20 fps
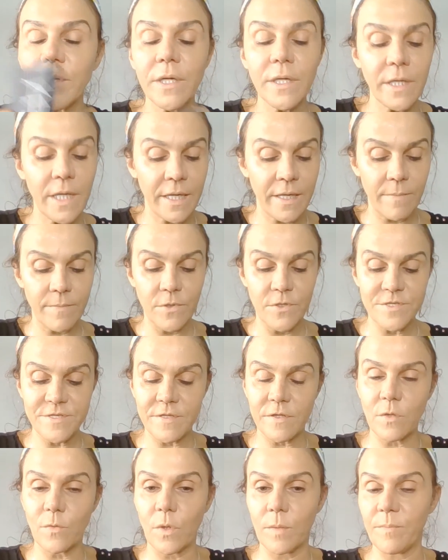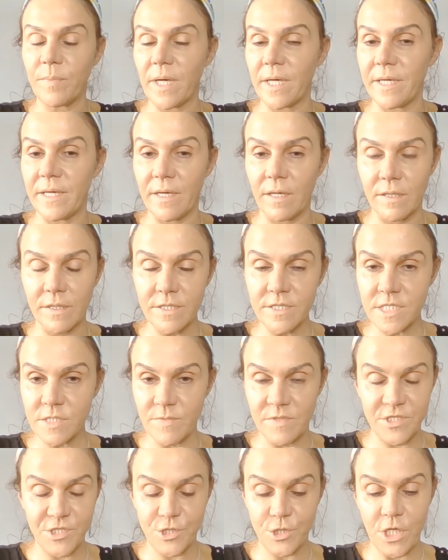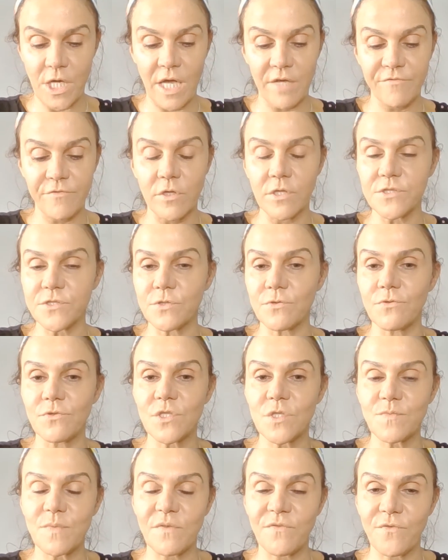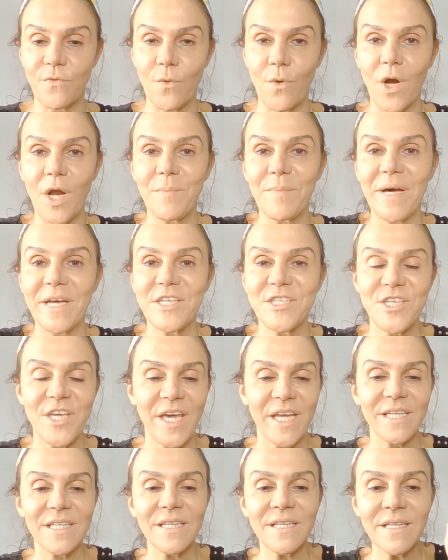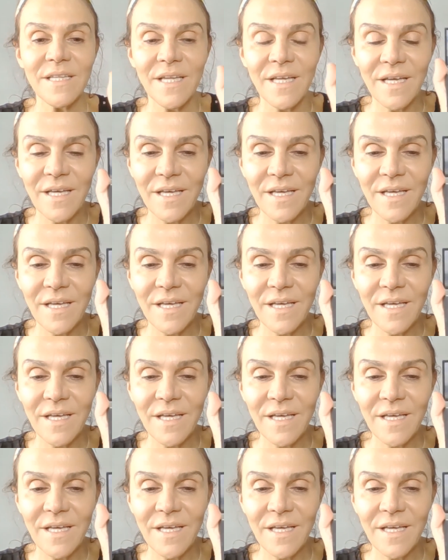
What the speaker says: and I'm using the one by Nars, which I've also used before on my channel.